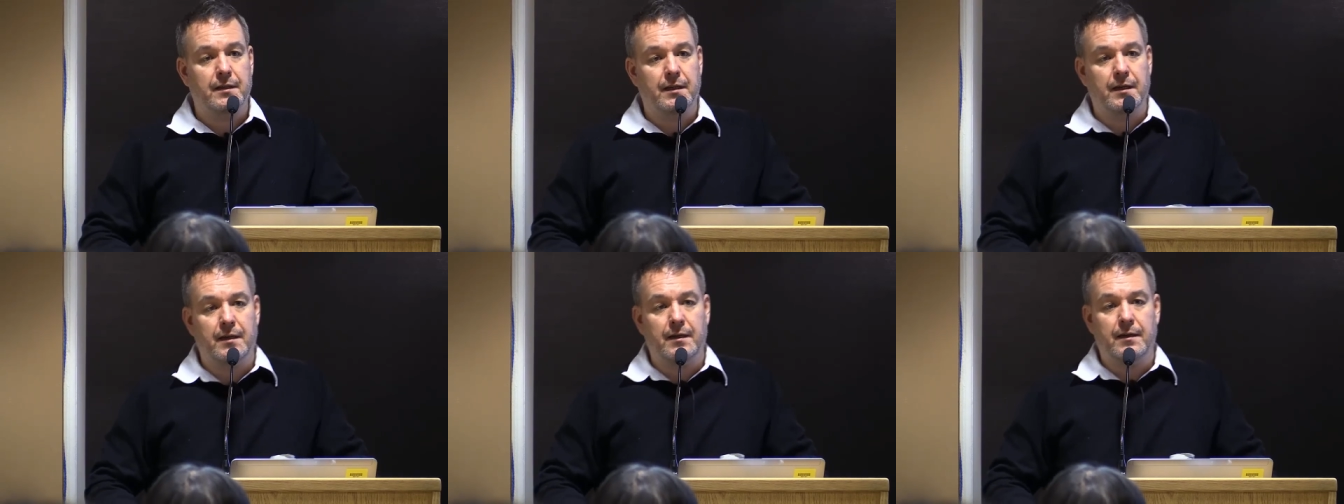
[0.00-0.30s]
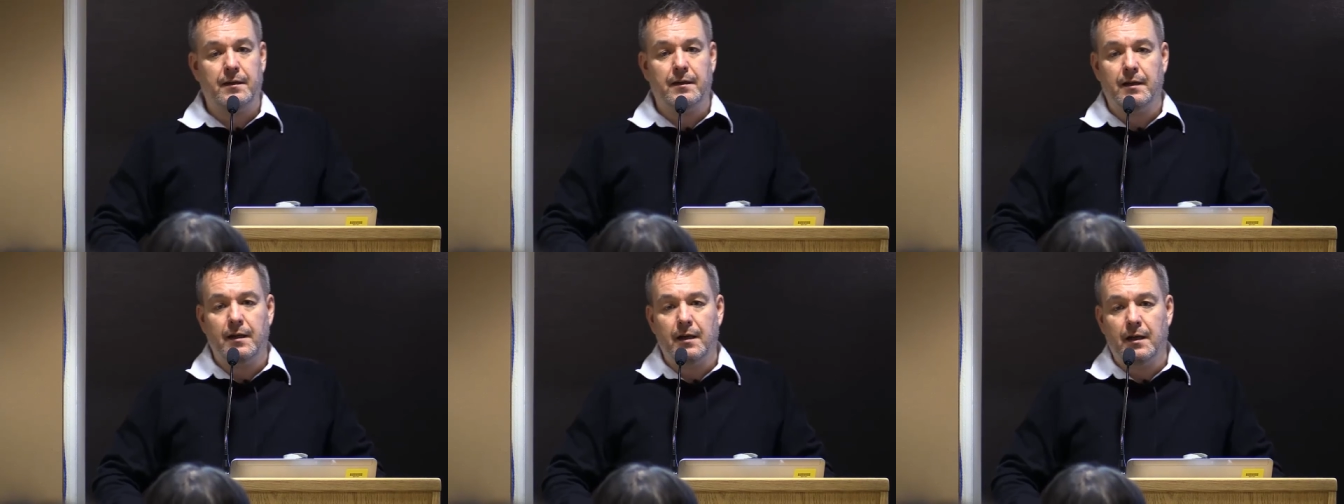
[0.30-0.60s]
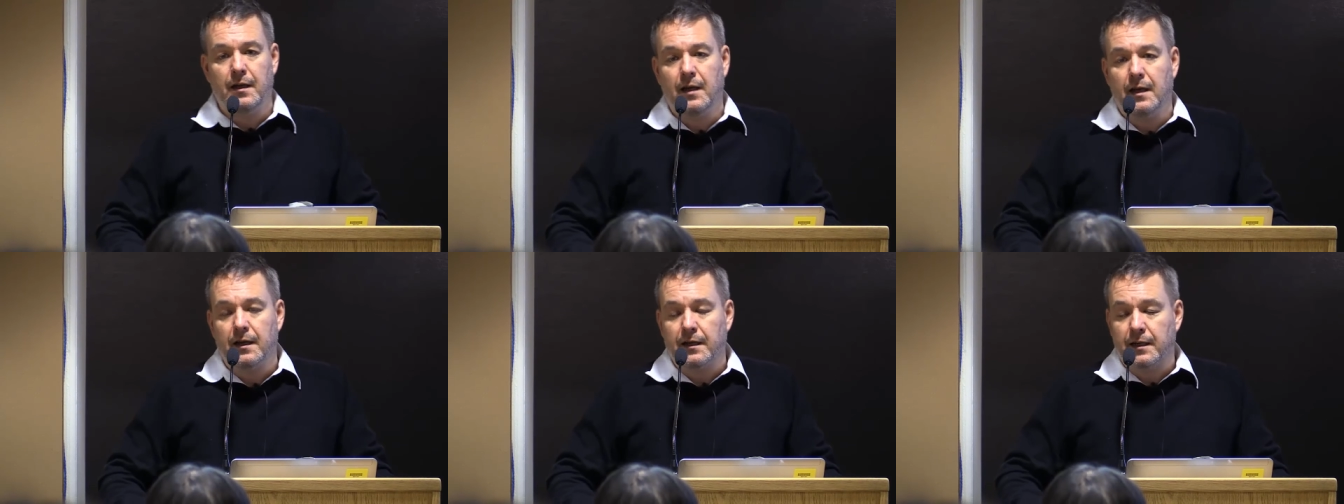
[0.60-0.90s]

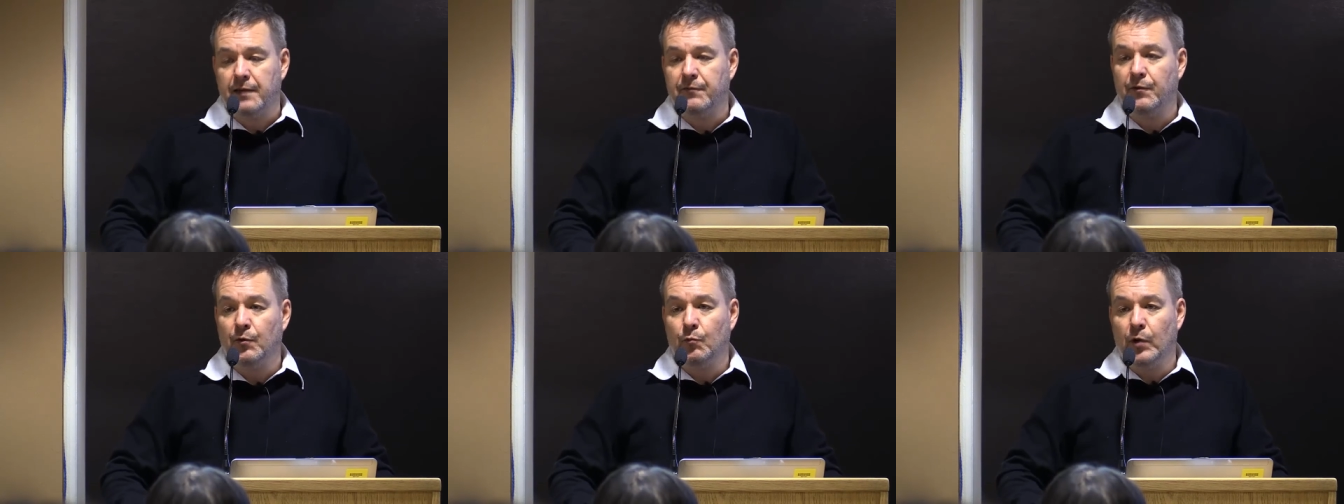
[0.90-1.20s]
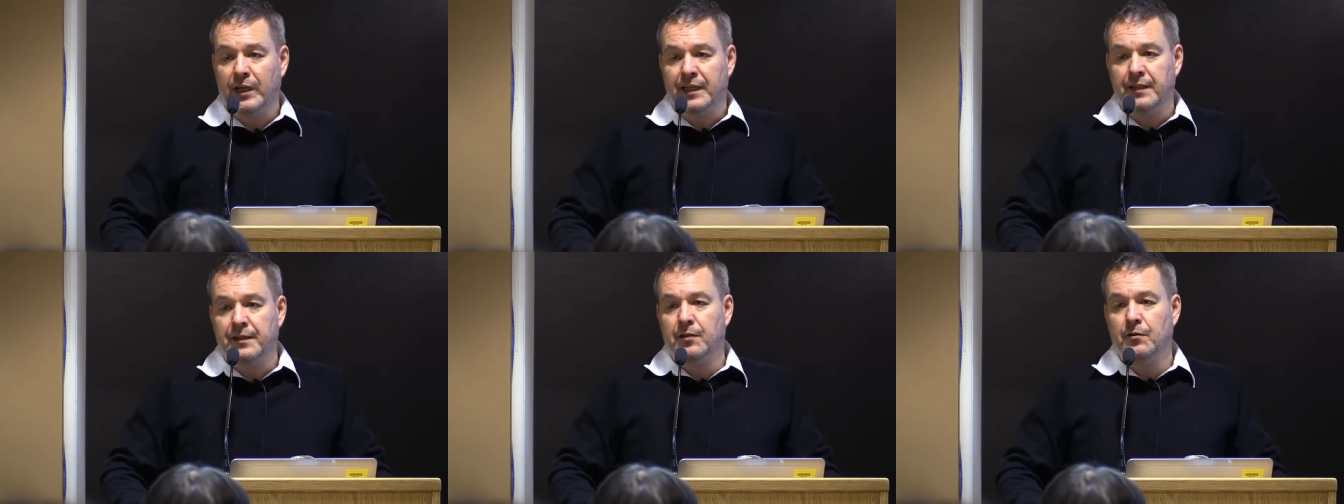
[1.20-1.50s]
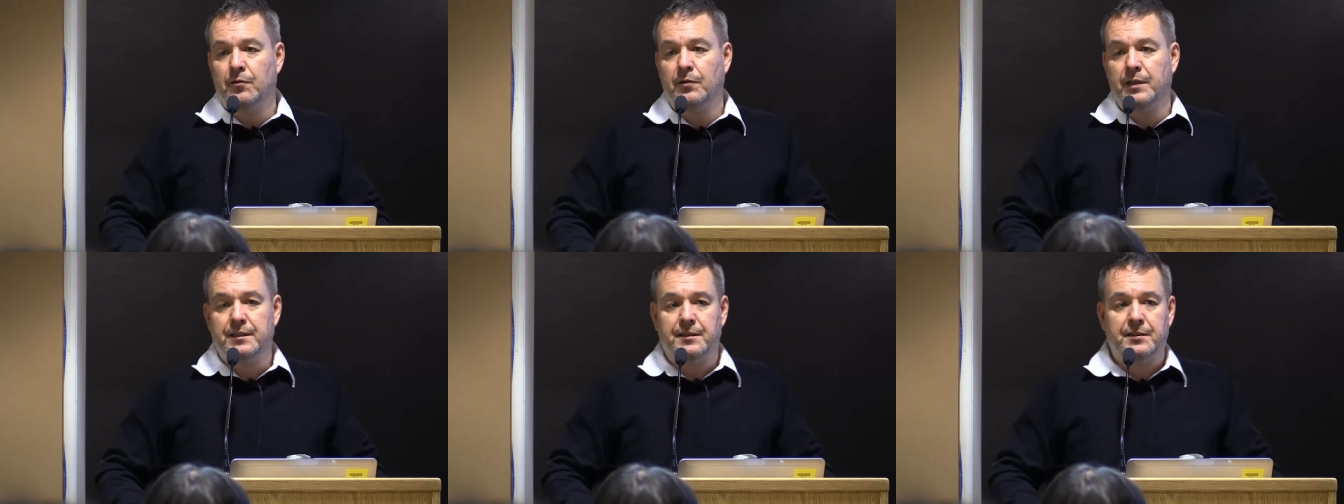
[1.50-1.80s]
kind of a
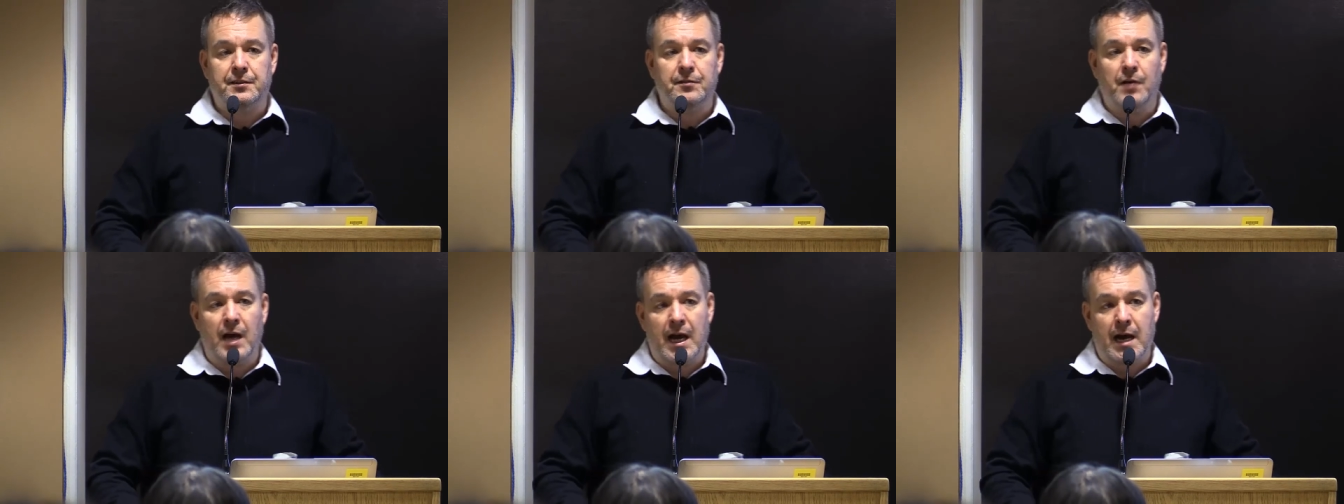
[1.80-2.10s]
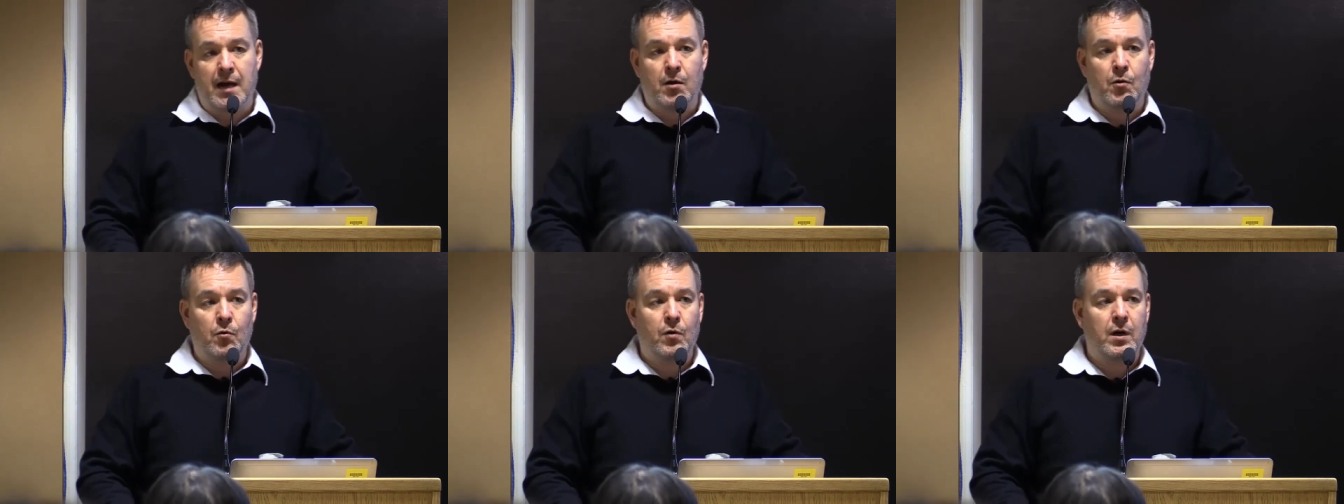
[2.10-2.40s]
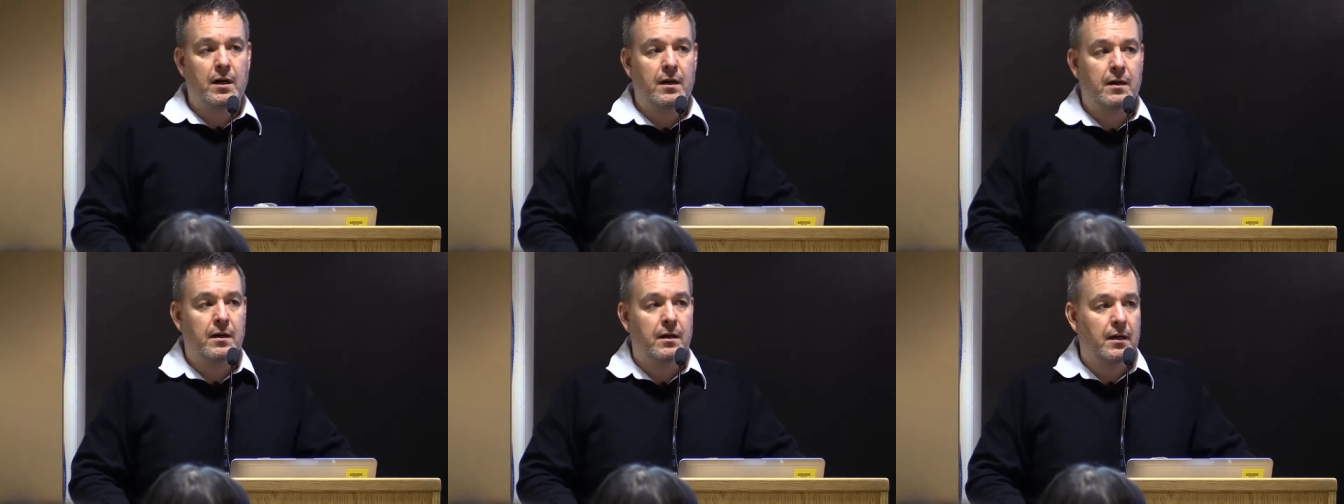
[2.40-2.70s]
window into
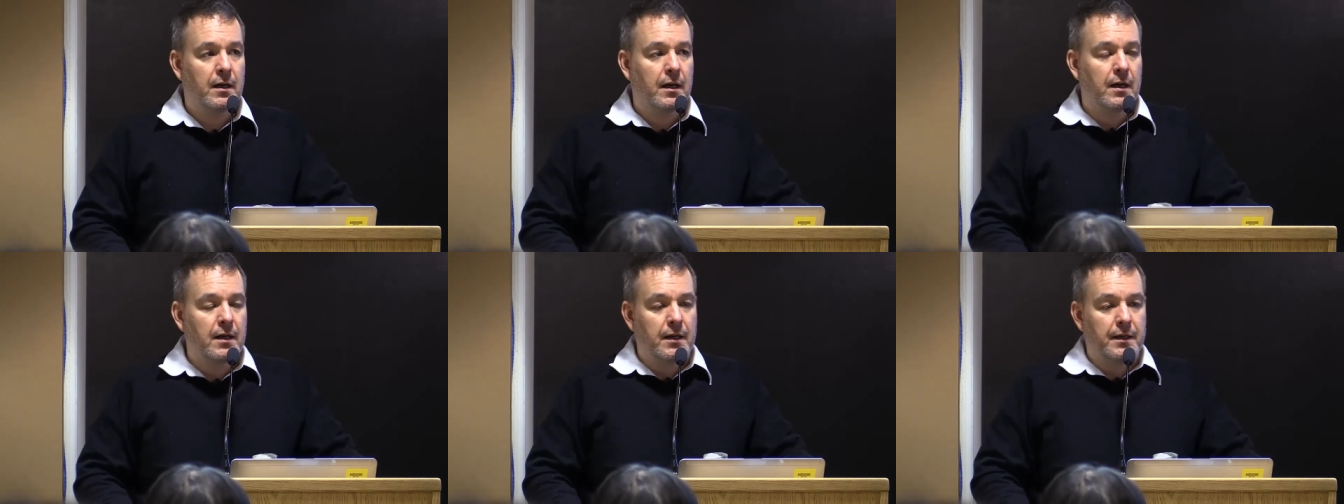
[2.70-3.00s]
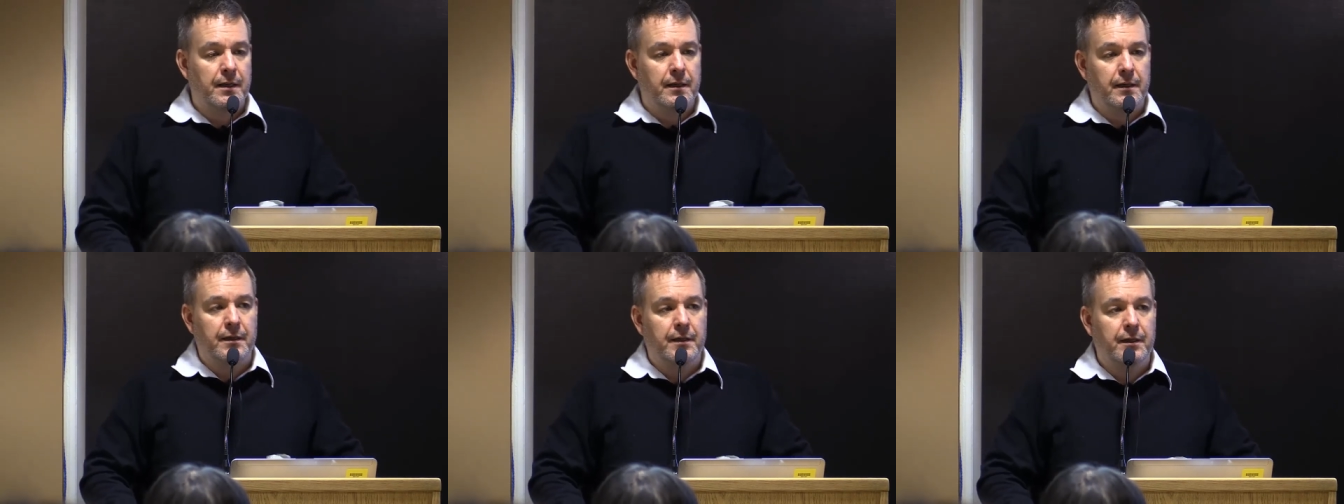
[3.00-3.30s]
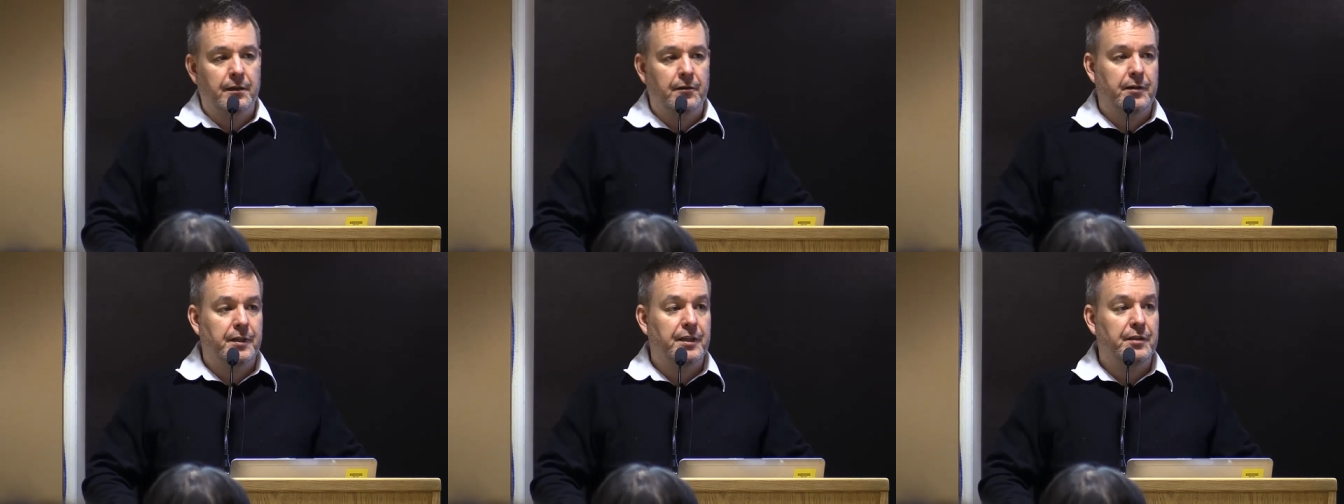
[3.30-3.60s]
how
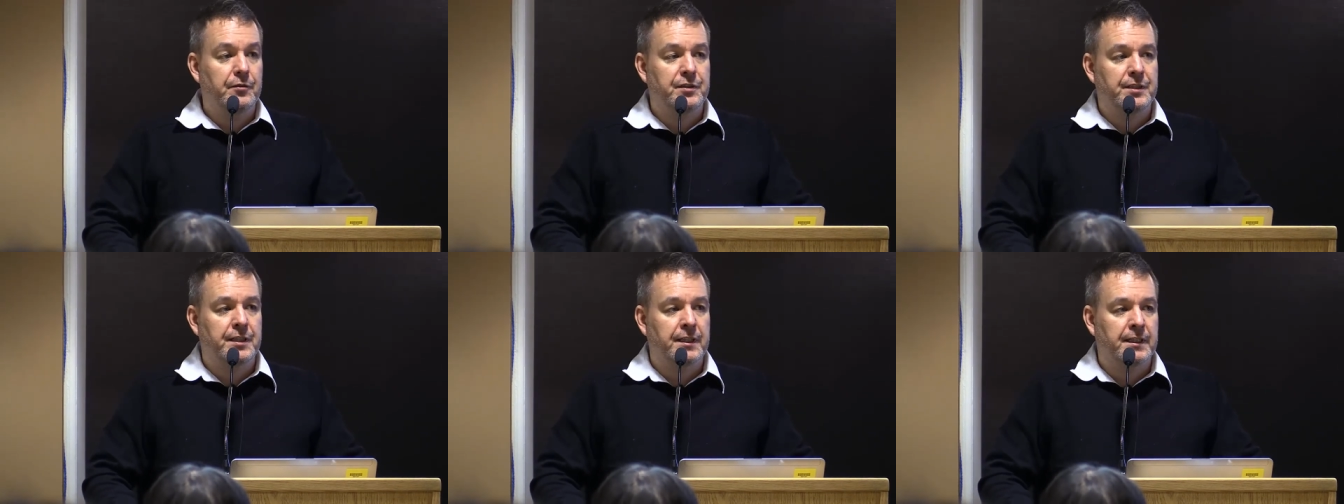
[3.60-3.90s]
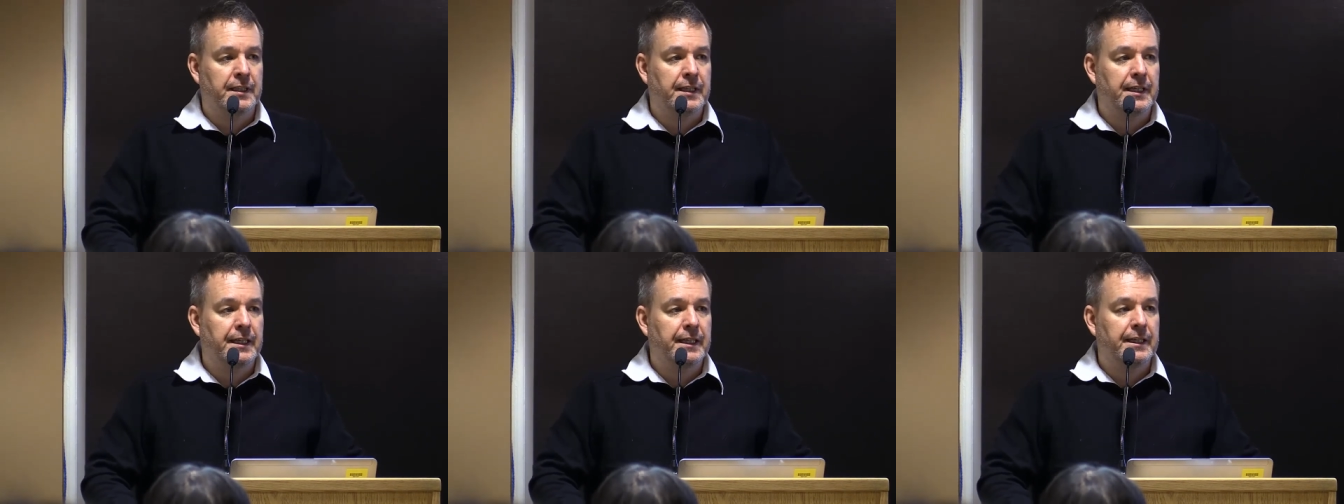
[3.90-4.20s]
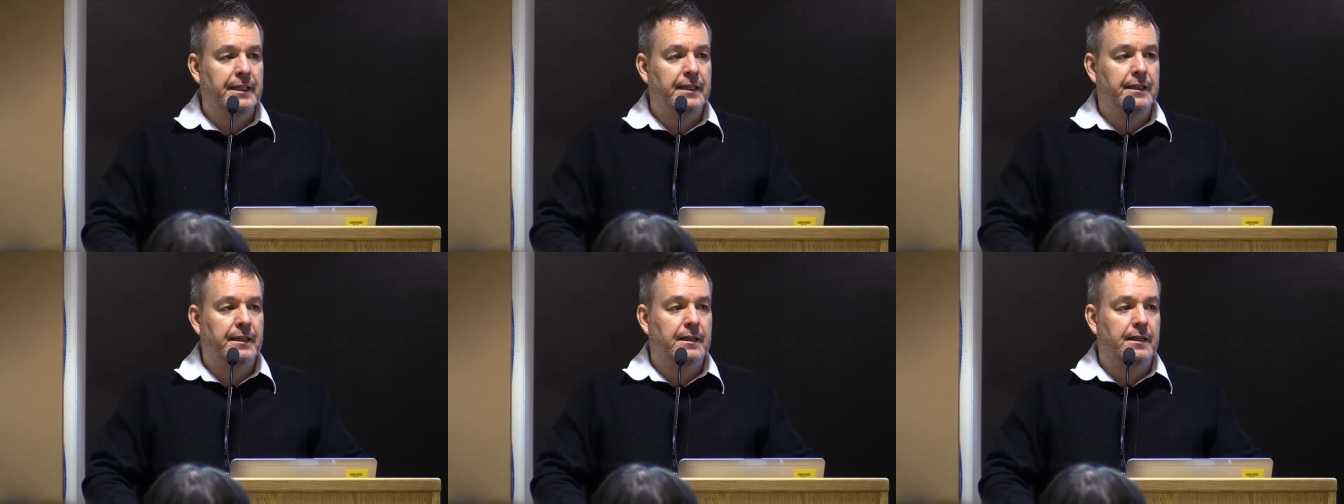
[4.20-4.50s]
you know, a
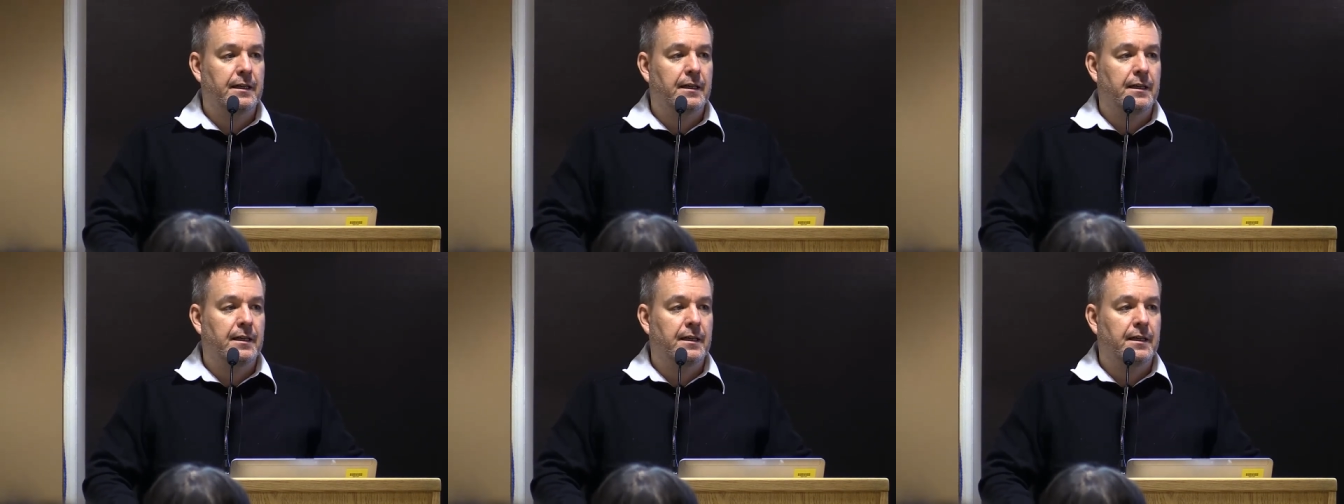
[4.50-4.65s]
utility